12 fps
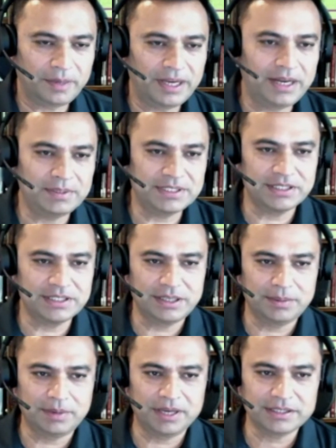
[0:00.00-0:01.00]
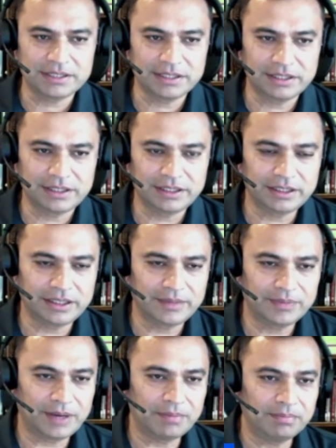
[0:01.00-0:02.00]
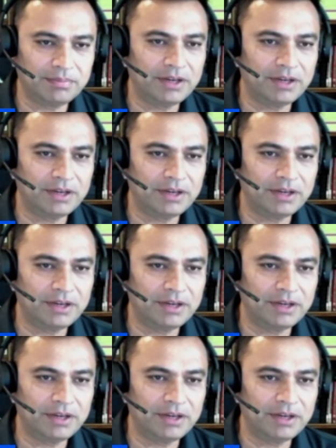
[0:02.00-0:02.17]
name is Nadeem Asghar. I'm a